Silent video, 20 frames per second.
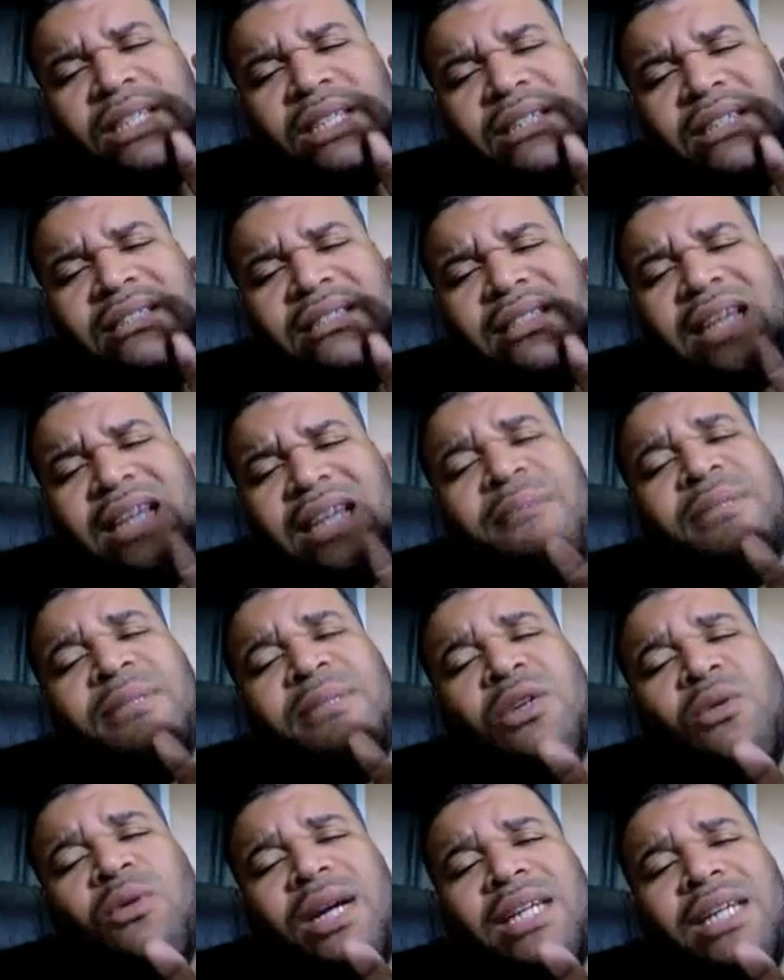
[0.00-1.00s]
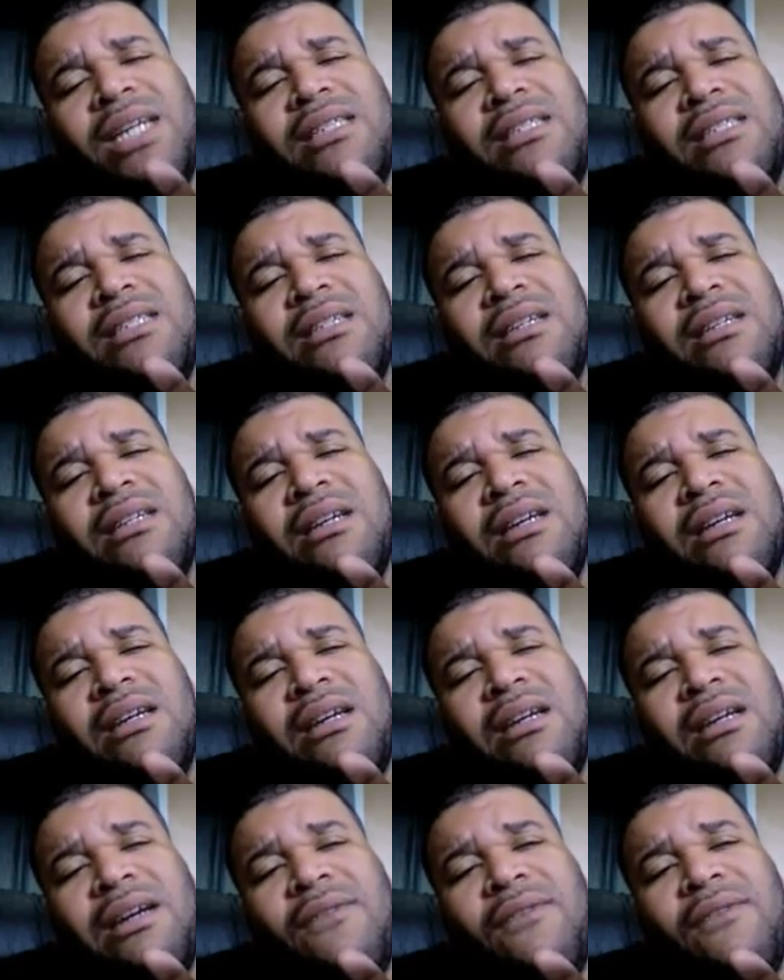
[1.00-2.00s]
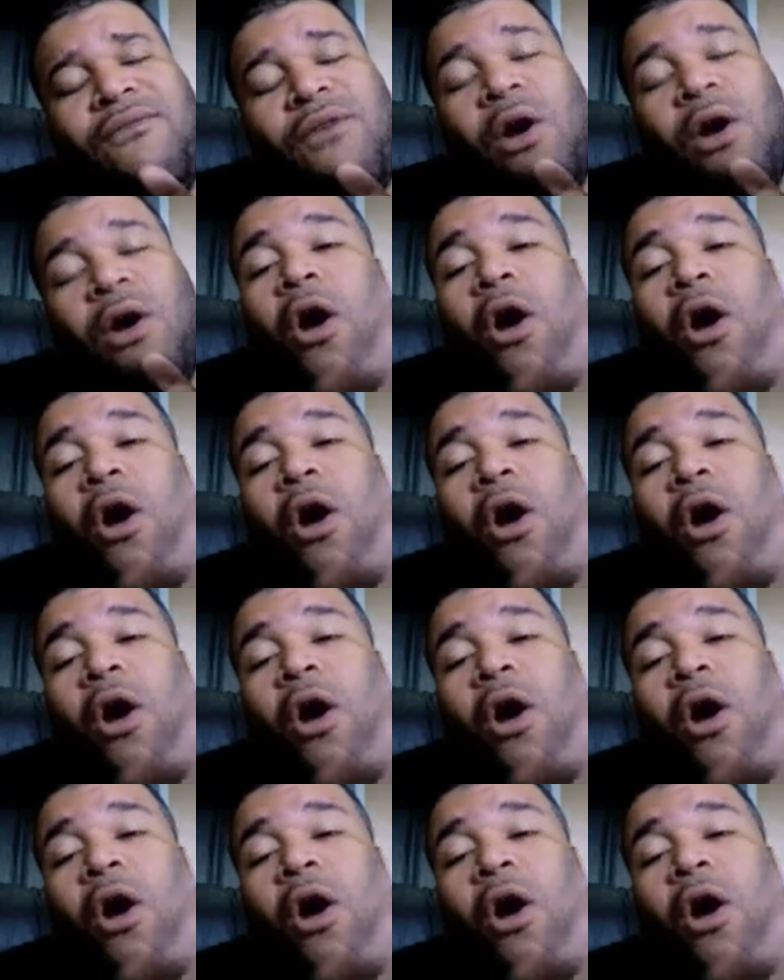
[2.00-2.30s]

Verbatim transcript: Simon's Quest for